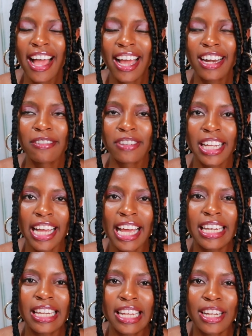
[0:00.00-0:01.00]
I kind of feel like
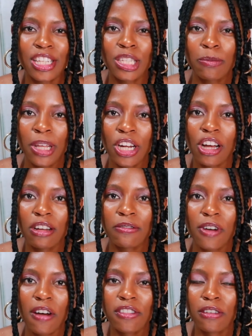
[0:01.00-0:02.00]
I need a
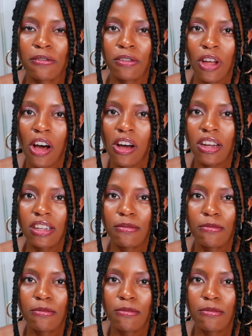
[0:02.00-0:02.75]
spin-off of the vlog